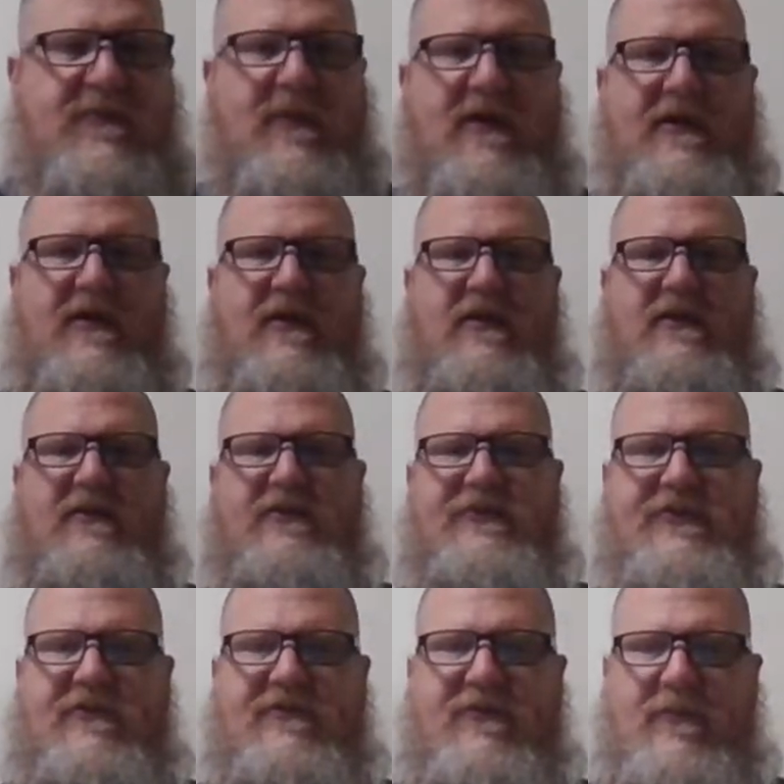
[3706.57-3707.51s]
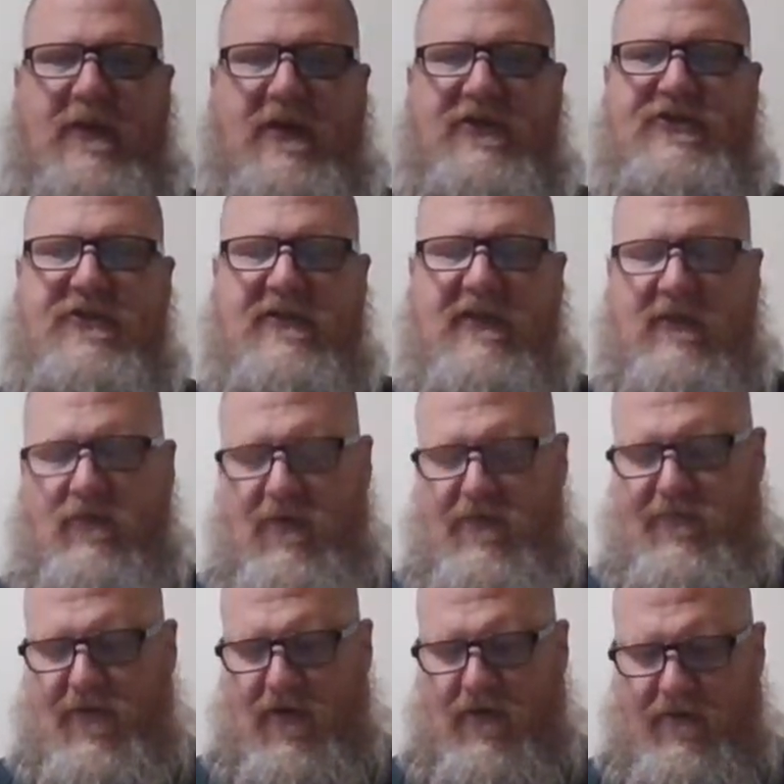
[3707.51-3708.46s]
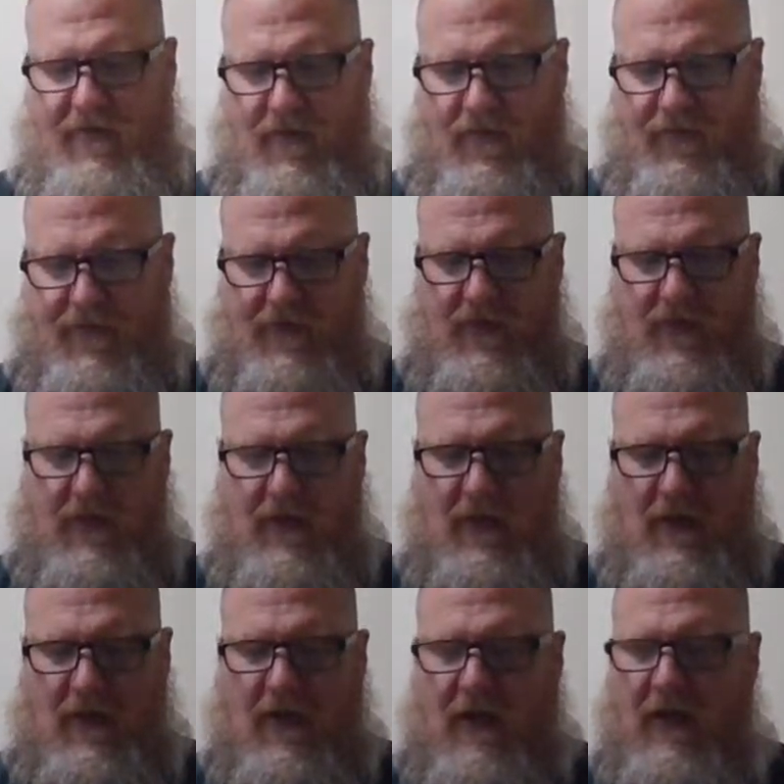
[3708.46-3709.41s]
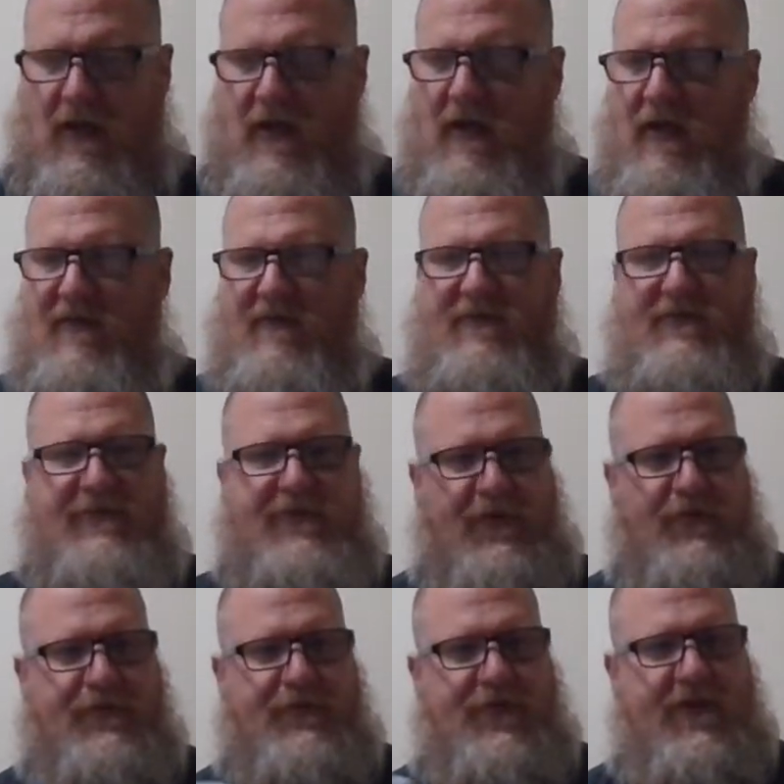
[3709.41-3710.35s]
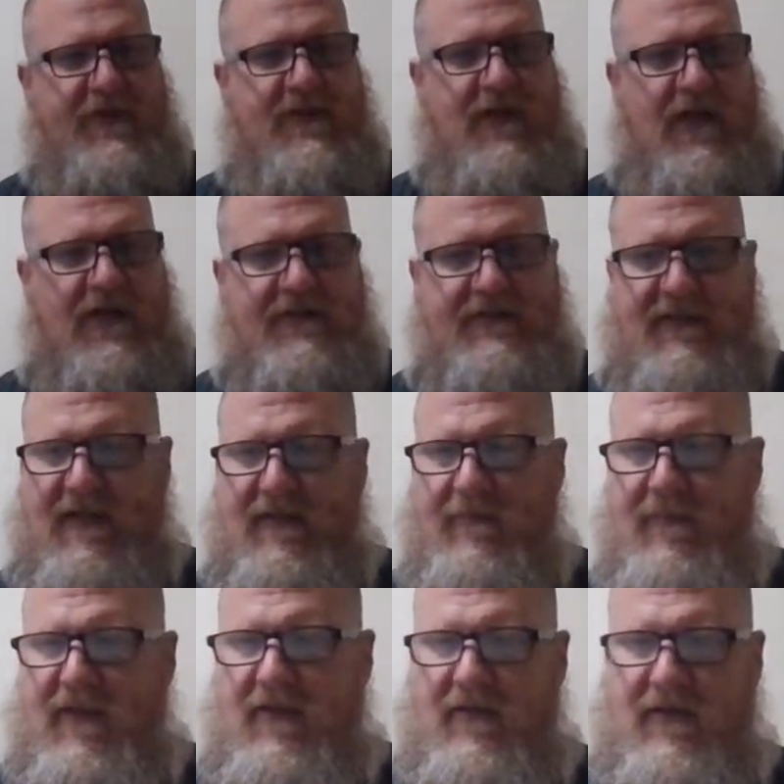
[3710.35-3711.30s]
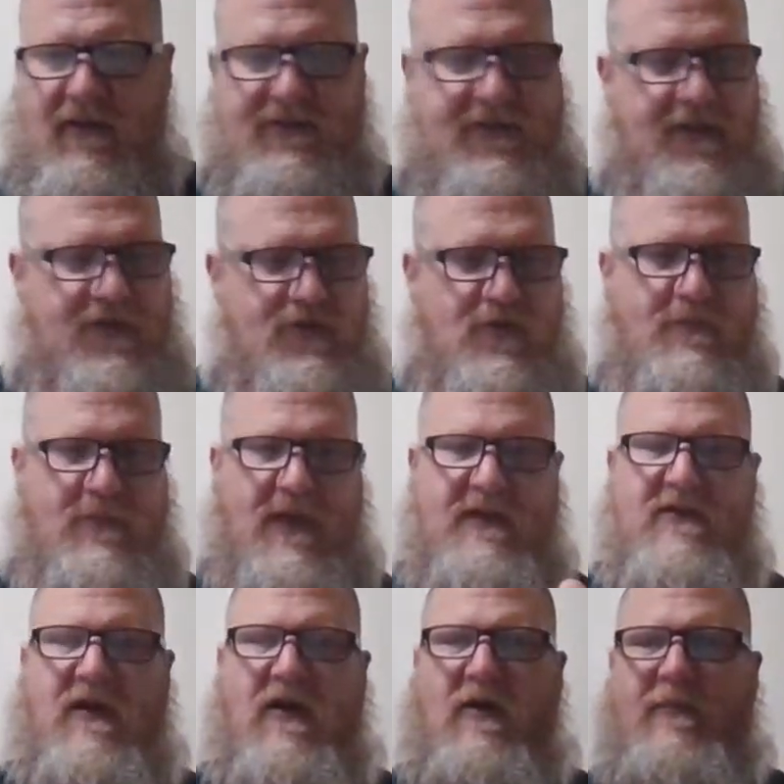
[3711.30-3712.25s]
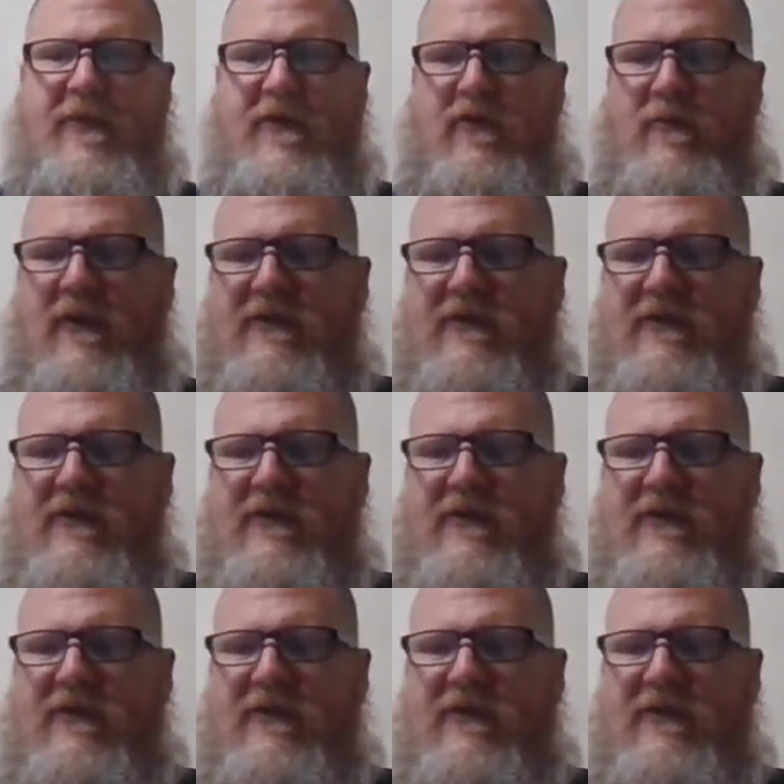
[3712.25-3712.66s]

about any of this information that we've gone over, feel free to contact me. Like I say, you may call me on